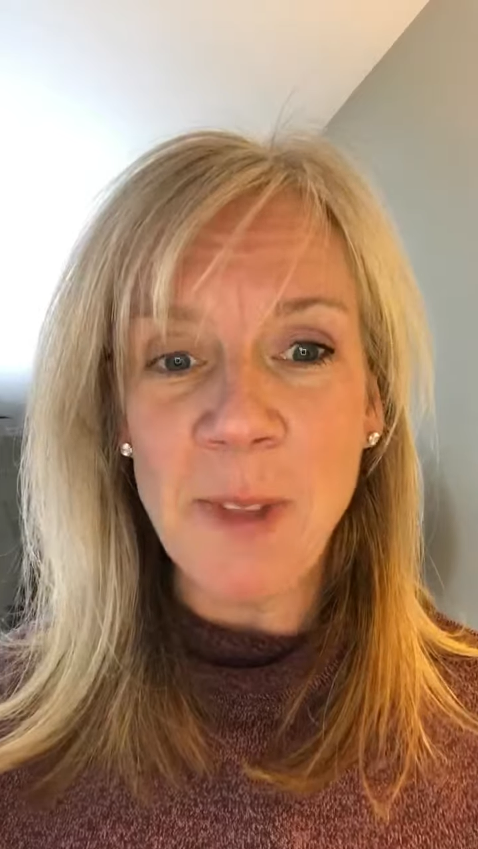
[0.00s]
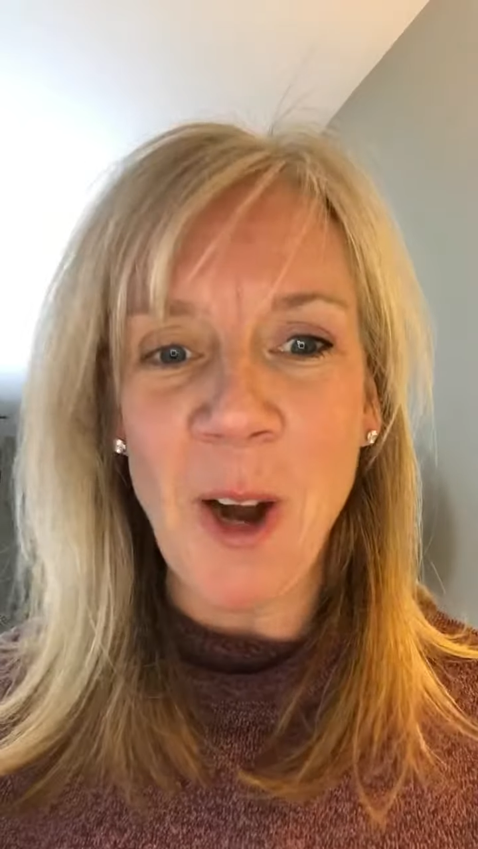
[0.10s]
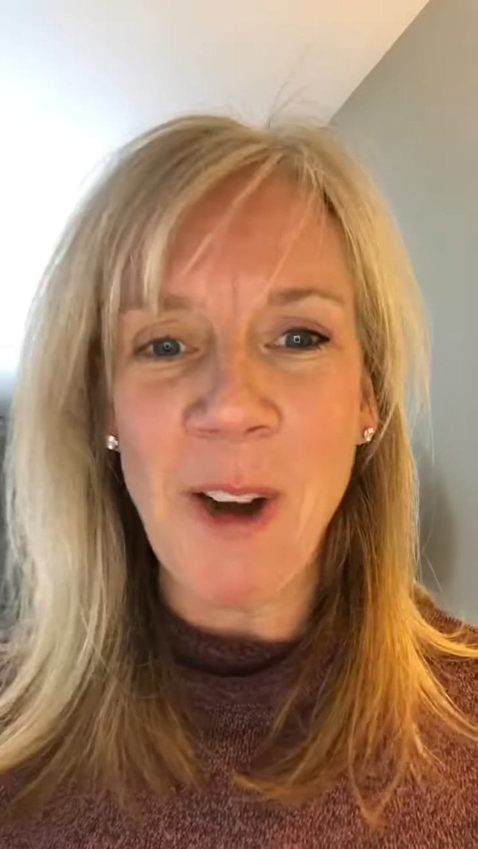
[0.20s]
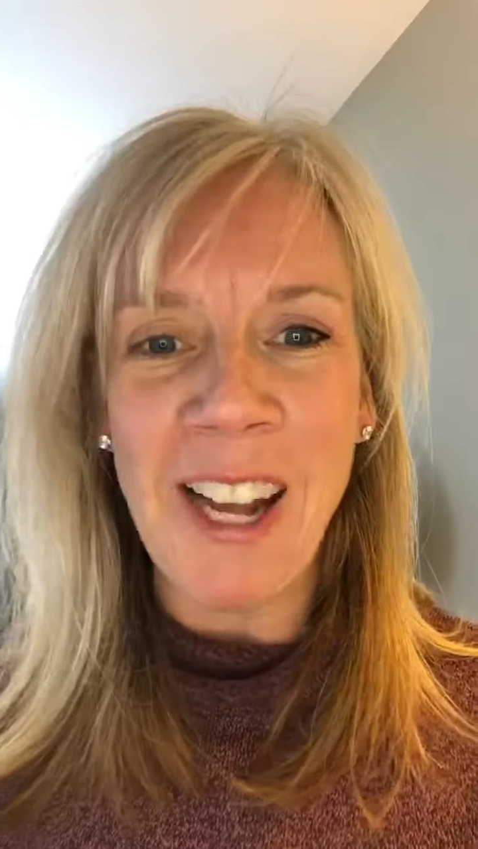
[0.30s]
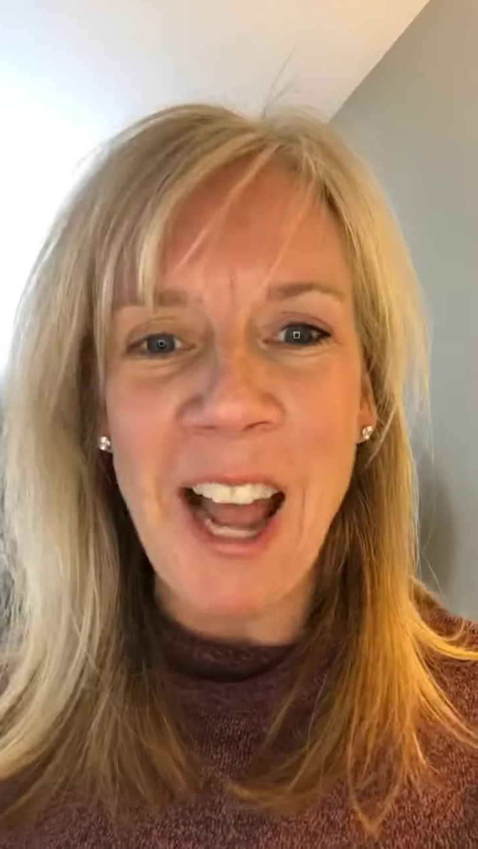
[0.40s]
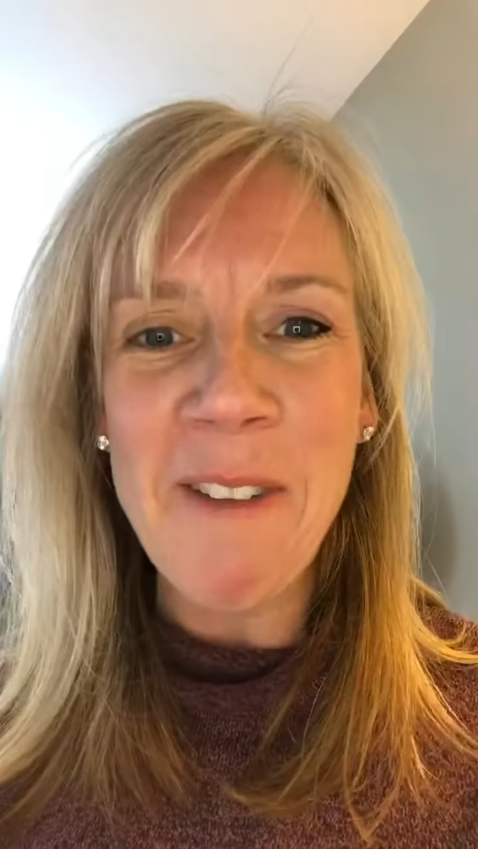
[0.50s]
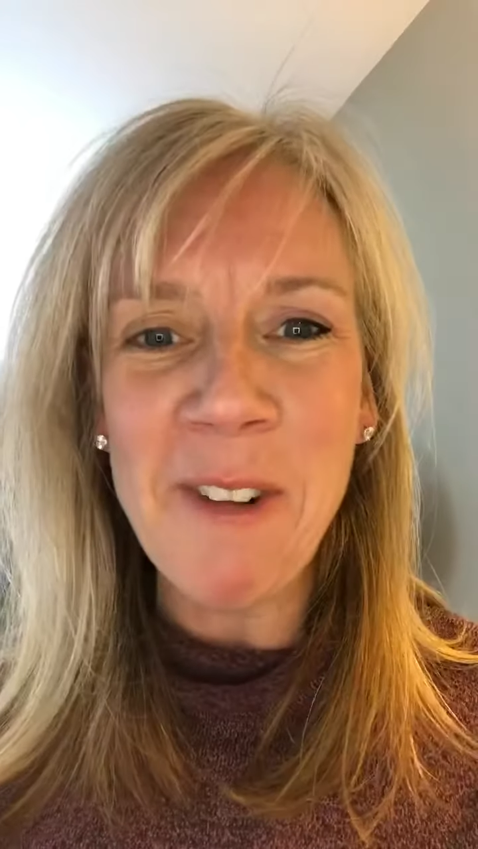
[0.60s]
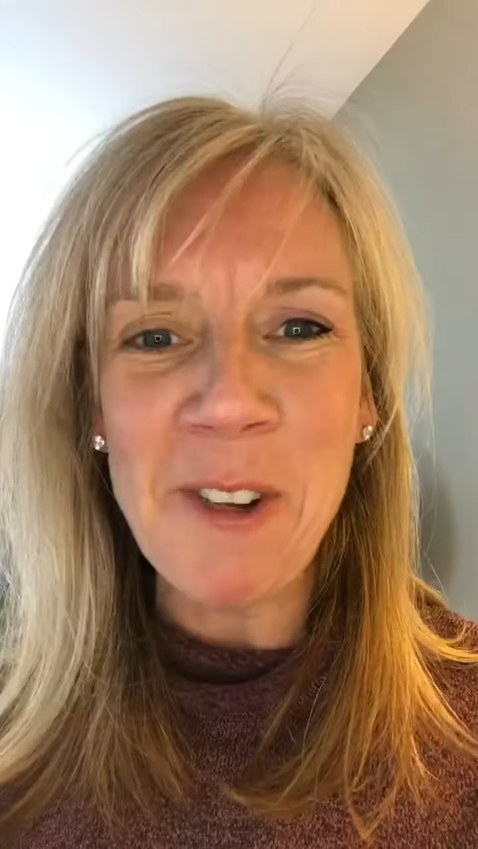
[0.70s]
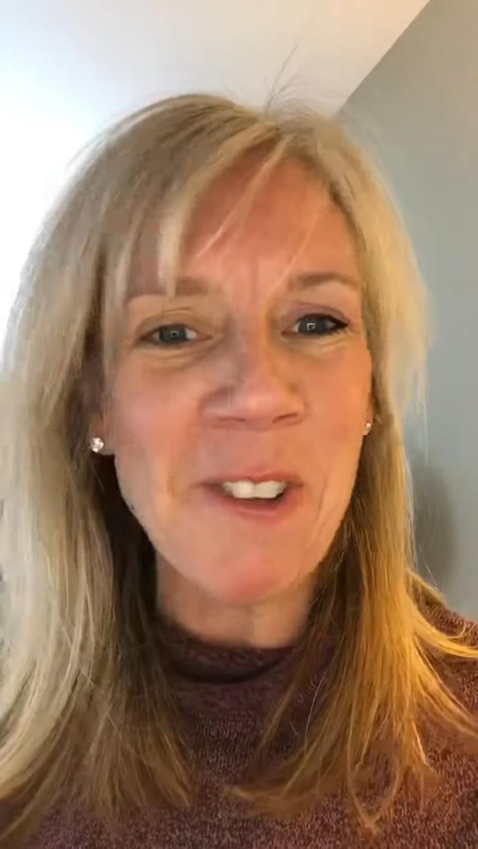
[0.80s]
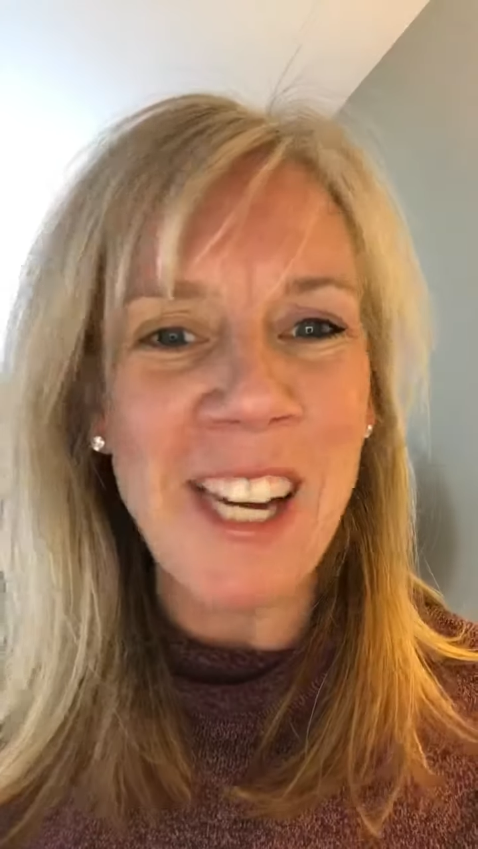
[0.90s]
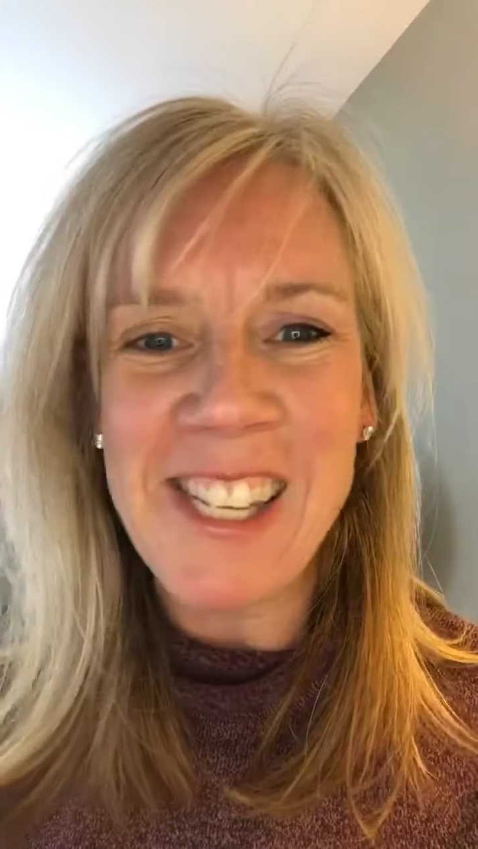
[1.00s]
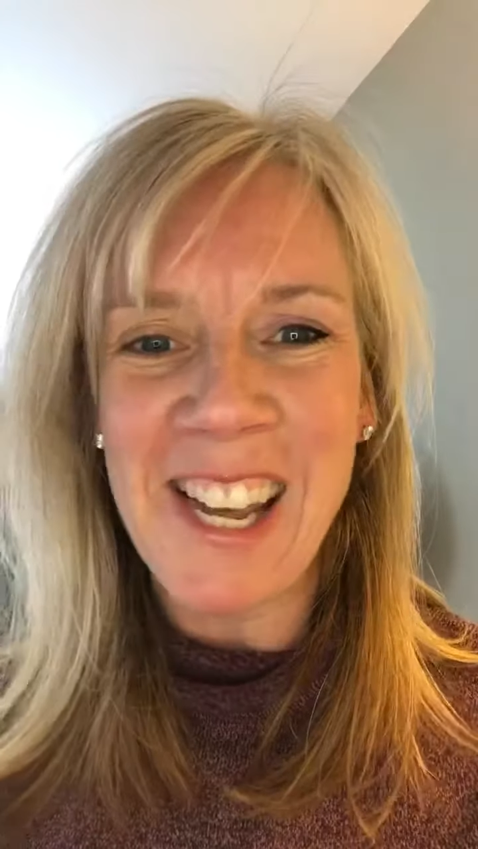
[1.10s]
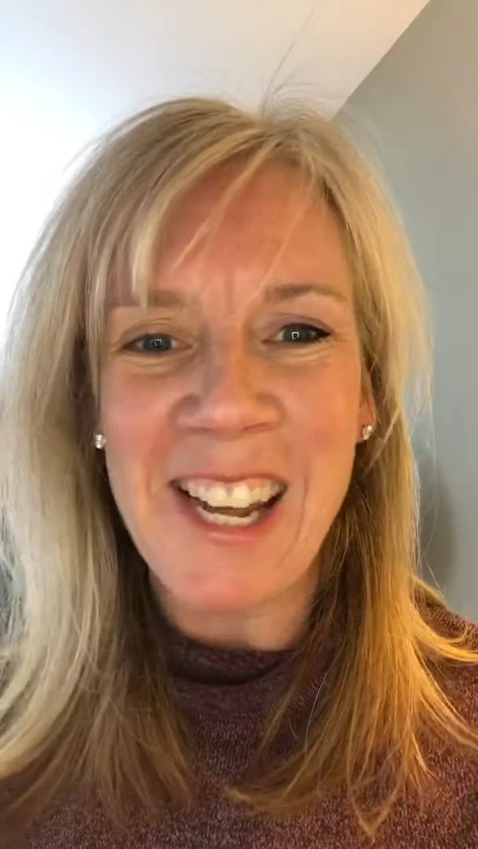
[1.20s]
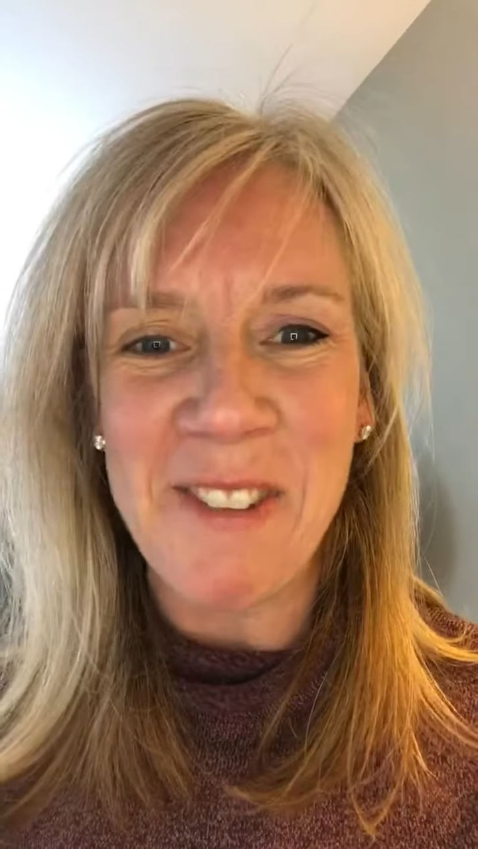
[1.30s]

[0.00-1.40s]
All right. Have a great day,